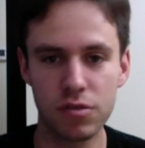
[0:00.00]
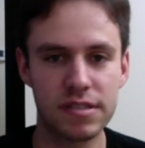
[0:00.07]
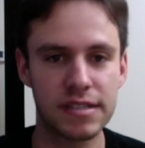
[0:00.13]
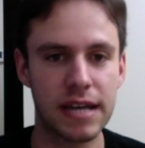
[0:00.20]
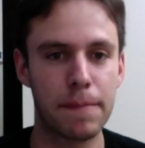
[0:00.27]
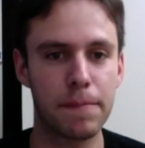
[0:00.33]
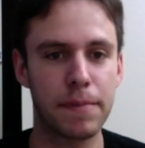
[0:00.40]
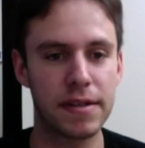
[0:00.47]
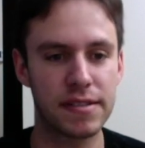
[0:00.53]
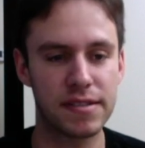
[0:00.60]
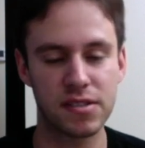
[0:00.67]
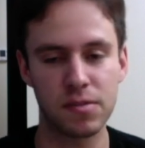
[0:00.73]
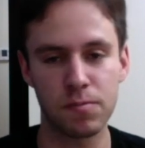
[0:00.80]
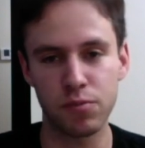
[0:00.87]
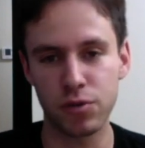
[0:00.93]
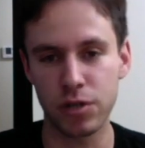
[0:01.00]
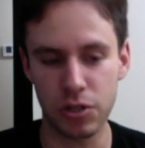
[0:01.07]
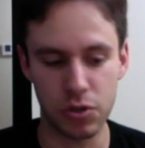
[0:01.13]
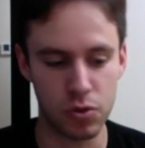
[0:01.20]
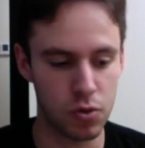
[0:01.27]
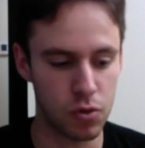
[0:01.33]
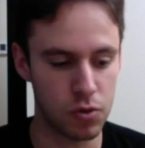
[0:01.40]
set pieces, some pretty
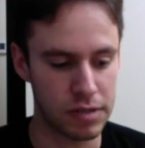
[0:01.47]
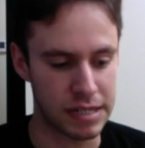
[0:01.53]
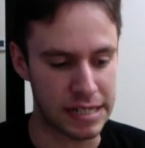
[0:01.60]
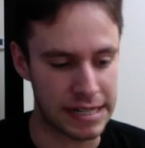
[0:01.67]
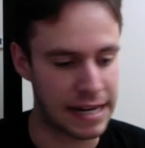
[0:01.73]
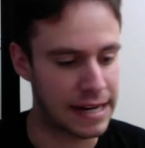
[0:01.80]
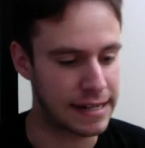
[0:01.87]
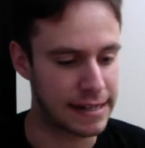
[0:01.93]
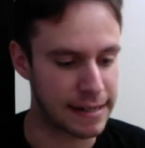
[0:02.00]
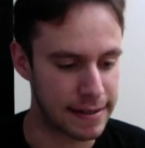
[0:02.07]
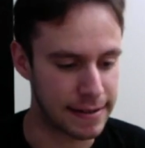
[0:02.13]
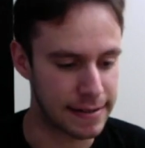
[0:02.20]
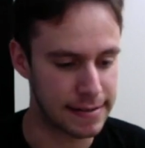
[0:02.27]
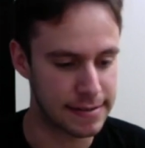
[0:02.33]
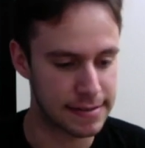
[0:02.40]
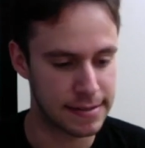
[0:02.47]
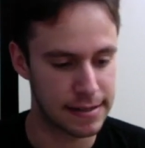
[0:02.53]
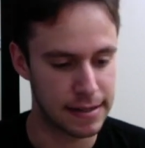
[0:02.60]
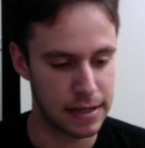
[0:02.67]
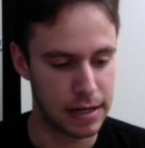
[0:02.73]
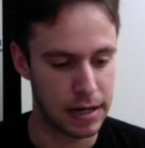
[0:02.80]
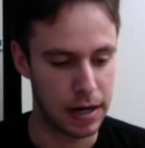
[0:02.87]
cool neat ideas.
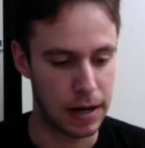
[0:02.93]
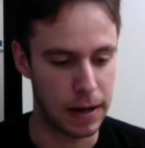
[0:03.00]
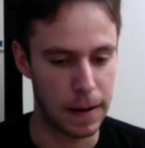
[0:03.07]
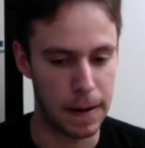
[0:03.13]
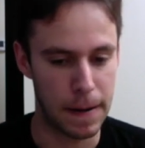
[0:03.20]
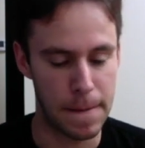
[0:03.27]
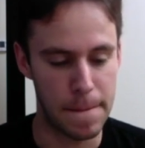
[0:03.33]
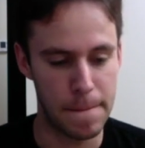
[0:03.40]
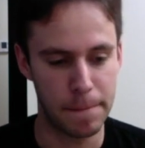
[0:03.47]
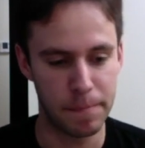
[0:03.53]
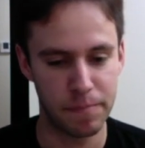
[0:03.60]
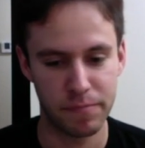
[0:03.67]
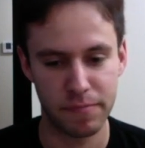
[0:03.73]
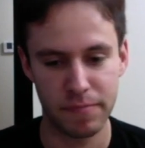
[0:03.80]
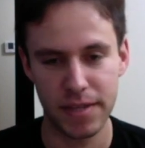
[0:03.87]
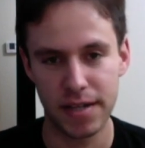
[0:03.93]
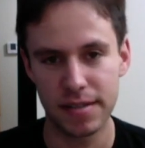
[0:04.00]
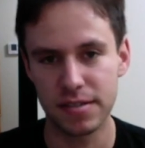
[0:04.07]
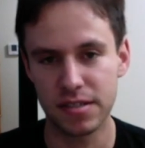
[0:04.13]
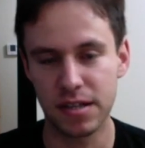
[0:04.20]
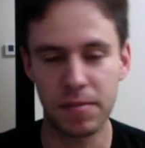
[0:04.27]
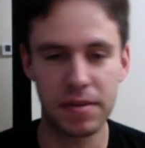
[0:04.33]
Some
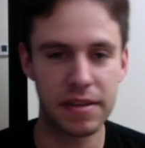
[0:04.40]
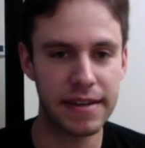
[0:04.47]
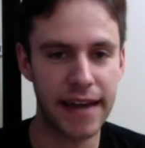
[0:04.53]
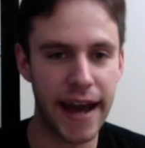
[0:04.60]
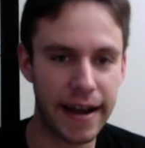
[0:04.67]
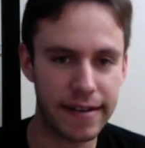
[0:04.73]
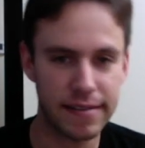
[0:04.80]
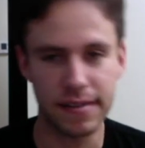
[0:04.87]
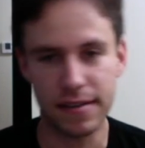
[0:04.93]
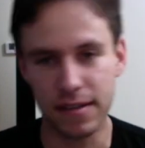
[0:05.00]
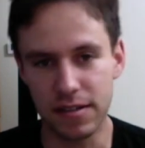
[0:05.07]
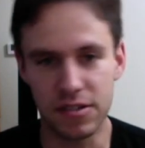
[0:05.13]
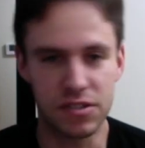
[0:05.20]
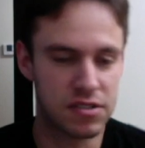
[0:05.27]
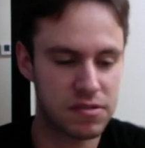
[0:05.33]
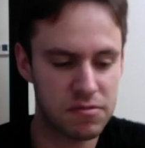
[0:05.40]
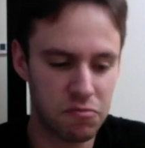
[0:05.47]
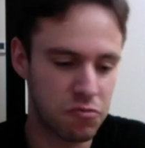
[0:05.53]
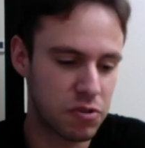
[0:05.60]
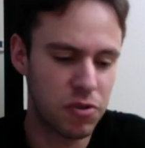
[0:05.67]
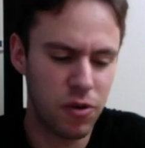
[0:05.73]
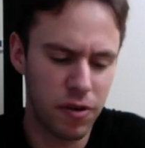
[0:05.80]
of the acting is,
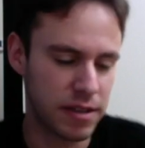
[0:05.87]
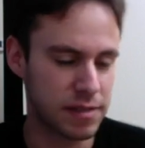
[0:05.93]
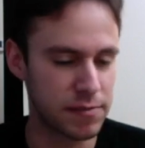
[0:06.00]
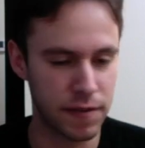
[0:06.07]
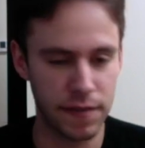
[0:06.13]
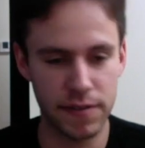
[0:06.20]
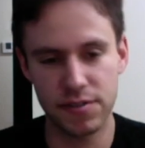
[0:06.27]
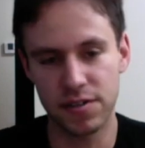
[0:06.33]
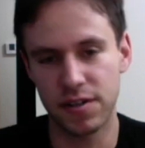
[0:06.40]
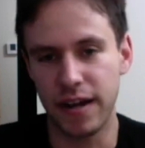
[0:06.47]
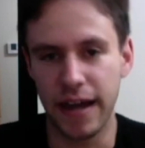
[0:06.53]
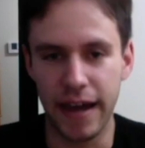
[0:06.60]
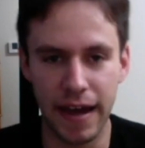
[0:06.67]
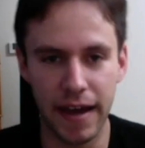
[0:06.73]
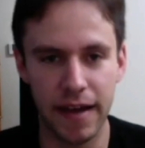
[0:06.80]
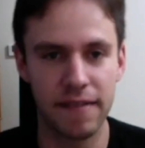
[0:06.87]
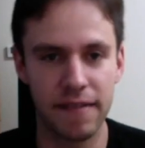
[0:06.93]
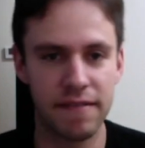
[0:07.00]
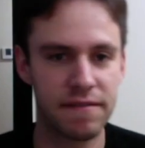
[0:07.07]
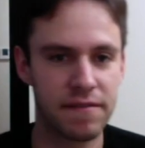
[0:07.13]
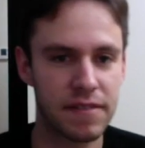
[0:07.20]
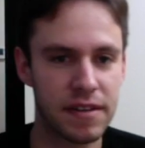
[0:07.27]
with all these movies, are eh.
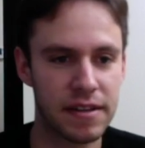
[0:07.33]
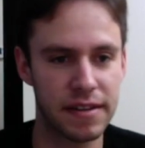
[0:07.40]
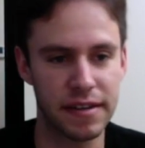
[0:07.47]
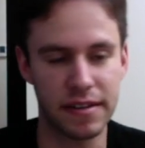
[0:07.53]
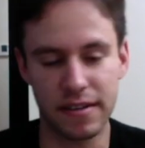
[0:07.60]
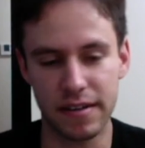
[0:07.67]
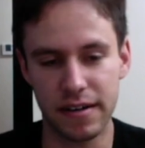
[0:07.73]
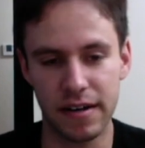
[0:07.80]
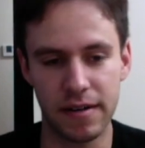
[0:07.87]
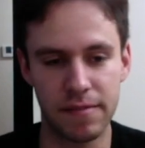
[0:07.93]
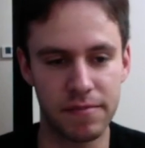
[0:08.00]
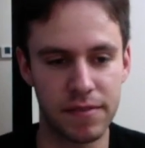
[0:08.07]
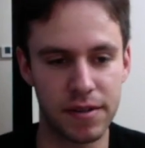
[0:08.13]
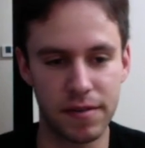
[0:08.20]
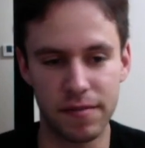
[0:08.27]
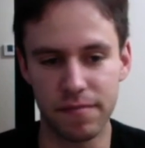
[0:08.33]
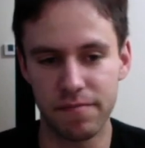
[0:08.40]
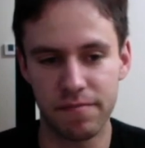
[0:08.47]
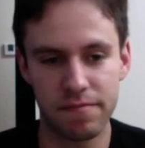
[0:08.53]
Like the